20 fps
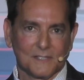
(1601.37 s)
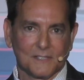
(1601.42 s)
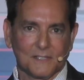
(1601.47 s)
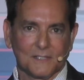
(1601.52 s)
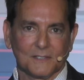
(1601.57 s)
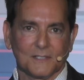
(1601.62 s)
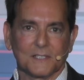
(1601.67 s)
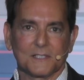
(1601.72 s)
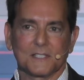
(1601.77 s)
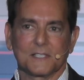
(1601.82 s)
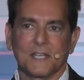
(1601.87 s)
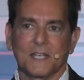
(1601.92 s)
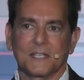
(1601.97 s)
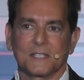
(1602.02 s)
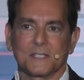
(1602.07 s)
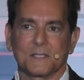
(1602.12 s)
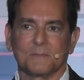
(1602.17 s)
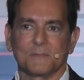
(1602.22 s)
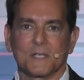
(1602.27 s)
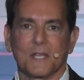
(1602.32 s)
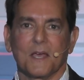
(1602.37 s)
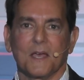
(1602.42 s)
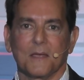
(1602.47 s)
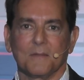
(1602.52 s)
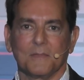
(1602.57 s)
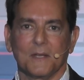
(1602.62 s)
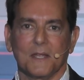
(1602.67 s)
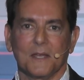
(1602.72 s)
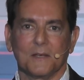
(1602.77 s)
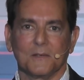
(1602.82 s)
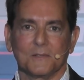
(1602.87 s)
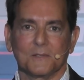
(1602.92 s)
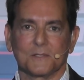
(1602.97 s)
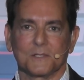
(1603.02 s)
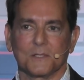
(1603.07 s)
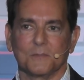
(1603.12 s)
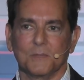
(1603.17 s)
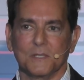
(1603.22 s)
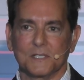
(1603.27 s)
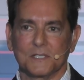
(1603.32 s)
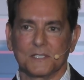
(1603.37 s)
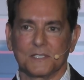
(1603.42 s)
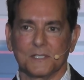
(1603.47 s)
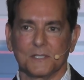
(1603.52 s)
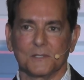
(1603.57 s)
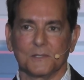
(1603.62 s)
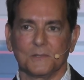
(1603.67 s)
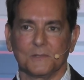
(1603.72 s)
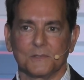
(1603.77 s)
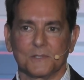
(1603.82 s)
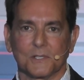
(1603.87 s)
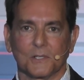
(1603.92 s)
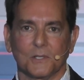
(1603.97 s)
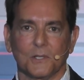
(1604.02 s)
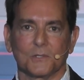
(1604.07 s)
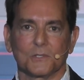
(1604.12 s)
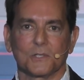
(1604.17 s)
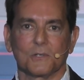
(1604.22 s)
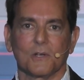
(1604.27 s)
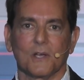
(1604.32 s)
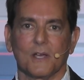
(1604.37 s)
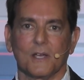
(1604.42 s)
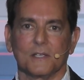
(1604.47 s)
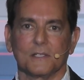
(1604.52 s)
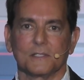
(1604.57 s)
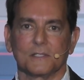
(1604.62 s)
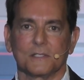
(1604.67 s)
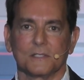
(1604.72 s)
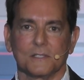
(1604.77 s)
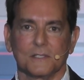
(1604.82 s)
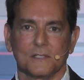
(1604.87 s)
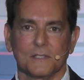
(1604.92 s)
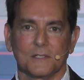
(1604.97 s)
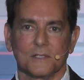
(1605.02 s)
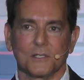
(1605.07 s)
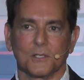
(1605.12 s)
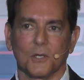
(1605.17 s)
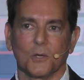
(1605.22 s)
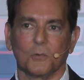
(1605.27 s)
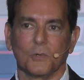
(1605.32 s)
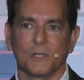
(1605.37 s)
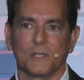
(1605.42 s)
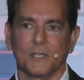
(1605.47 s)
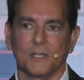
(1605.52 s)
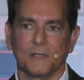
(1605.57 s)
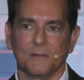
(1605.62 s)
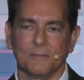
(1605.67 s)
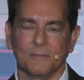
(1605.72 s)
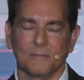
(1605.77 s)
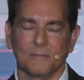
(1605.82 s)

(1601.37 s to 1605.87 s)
Let's take some time now to be still, to close our eyes, to go within.